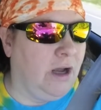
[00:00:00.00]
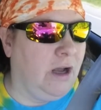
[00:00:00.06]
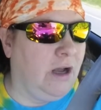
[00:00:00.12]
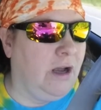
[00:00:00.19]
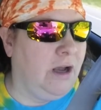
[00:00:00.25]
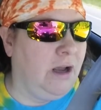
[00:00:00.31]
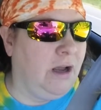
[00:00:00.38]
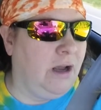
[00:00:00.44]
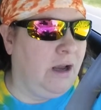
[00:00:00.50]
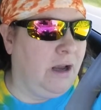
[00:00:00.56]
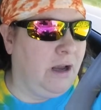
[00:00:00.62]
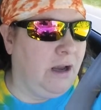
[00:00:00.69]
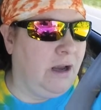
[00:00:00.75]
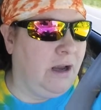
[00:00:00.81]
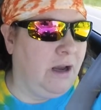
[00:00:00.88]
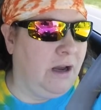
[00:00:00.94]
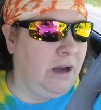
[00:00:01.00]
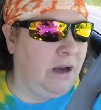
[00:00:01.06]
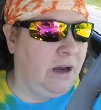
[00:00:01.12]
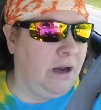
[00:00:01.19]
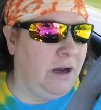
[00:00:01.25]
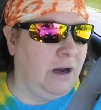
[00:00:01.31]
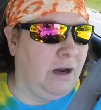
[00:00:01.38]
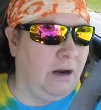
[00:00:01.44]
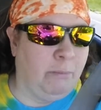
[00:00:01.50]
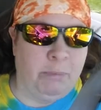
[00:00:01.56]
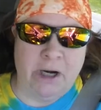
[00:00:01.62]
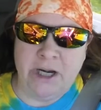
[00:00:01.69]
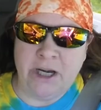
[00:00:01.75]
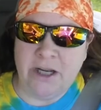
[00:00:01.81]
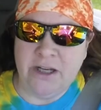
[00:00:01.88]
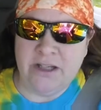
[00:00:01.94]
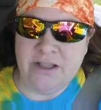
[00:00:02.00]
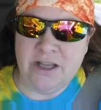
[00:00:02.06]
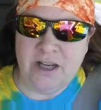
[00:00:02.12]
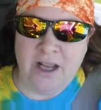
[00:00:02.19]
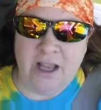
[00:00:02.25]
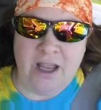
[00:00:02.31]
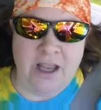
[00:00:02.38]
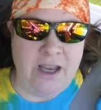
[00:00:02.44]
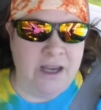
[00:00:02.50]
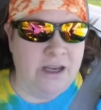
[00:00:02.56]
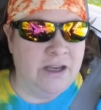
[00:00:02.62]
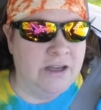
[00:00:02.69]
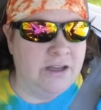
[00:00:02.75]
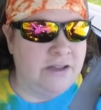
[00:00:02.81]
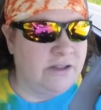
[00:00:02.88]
uh, I'm bringing you today.